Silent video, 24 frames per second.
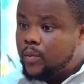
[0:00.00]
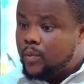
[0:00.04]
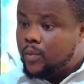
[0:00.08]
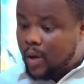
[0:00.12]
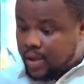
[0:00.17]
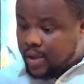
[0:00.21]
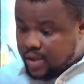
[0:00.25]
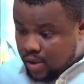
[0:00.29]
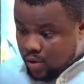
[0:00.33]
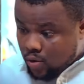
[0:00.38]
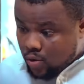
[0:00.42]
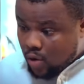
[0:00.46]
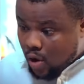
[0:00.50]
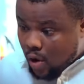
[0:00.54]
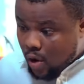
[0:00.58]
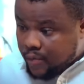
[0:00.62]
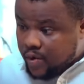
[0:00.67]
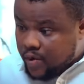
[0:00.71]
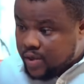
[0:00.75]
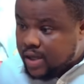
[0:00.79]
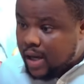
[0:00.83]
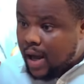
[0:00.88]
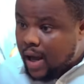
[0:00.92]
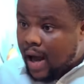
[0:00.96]
What thing you come
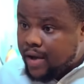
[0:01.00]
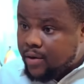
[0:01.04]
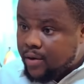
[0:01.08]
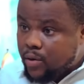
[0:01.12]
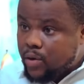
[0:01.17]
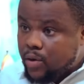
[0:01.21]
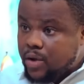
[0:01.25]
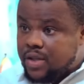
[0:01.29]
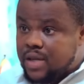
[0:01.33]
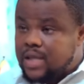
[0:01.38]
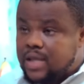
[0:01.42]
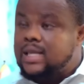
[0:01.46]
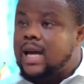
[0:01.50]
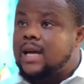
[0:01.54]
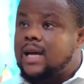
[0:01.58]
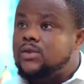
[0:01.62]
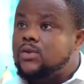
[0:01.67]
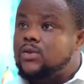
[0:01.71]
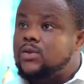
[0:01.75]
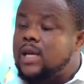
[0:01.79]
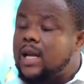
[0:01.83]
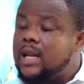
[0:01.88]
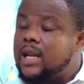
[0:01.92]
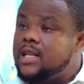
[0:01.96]
this? Are you in this house
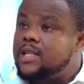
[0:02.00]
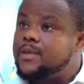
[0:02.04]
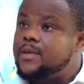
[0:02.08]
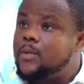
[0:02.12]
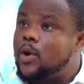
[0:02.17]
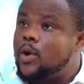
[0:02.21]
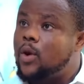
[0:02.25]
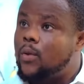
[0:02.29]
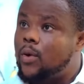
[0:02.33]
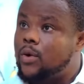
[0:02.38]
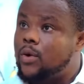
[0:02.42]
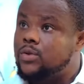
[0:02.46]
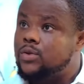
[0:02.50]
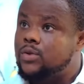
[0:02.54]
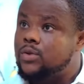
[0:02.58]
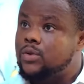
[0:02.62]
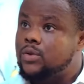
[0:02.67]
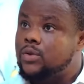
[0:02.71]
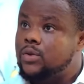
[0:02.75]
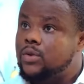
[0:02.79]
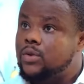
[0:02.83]
to challenge me or what?